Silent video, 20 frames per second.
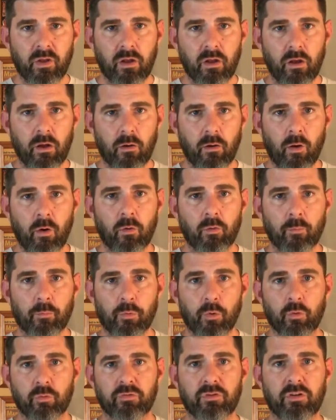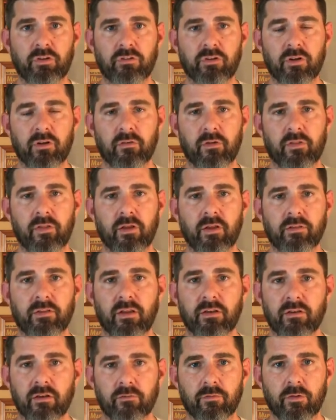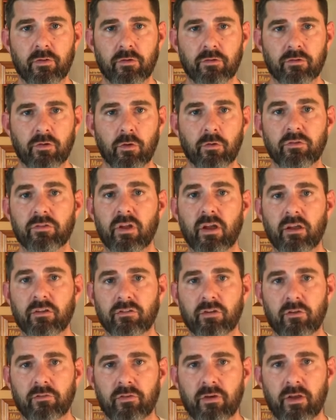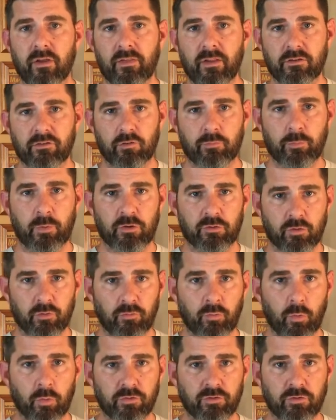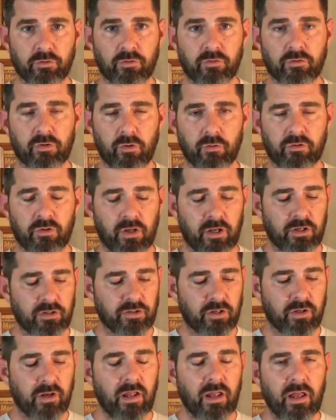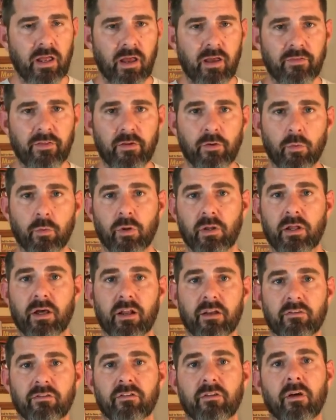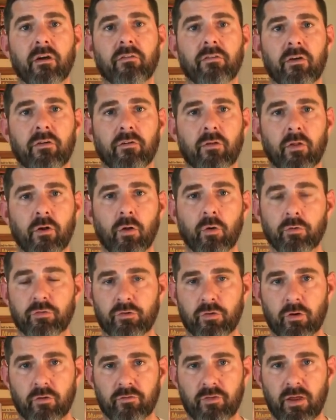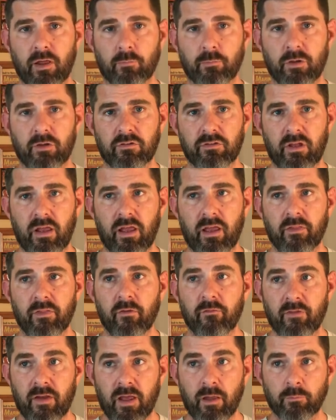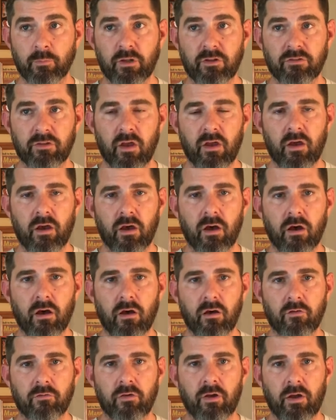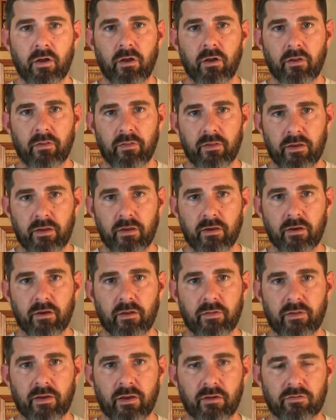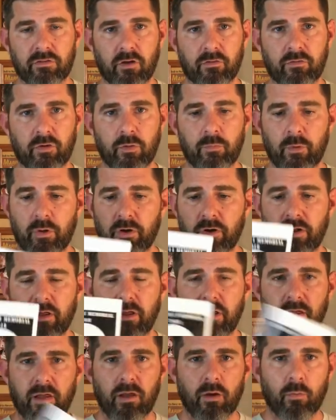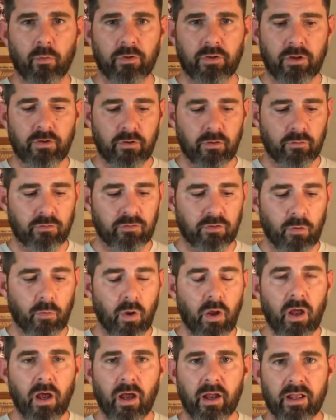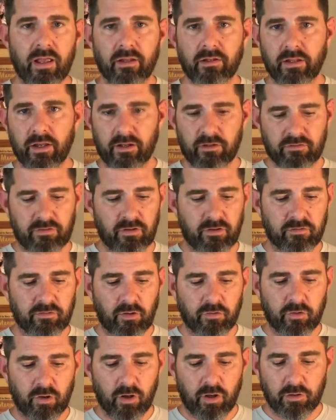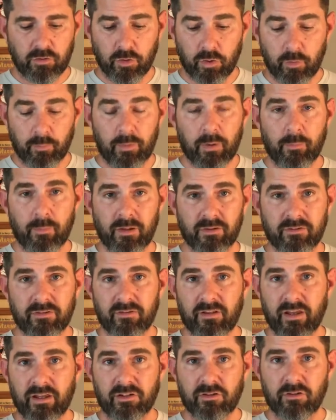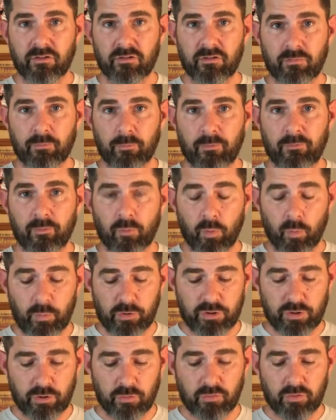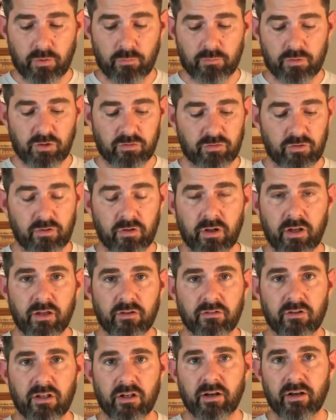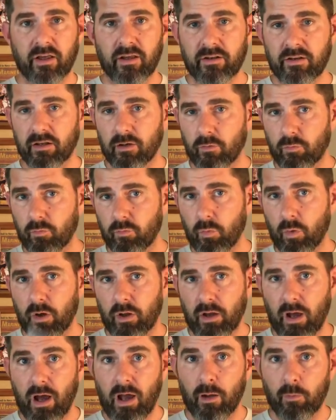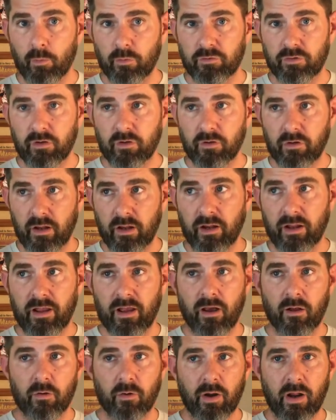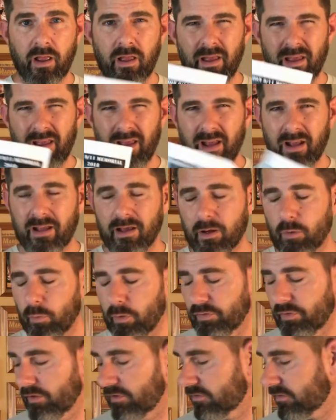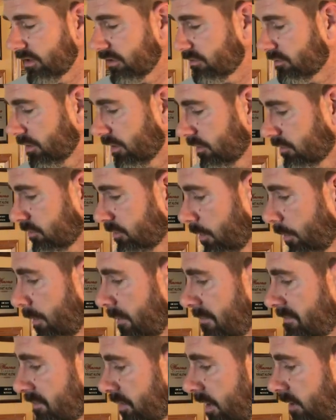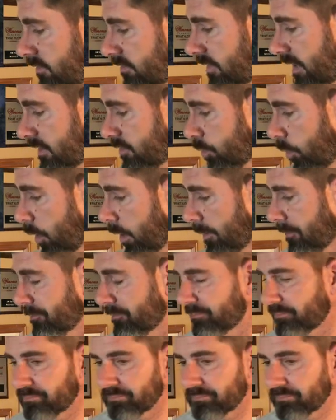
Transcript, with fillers: uh, all the proceeds and everything that they did for this goes to SFA, and that's the Special Forces Association, and they do a lot of stuff for the Gold Star families and the families of the, uh, the SF community and what they do. So again, like I said, is I'll talk a little bit about stages before we shoot them, just so you guys get an idea of what I was in, encountering and kind of what these things are. So stage one,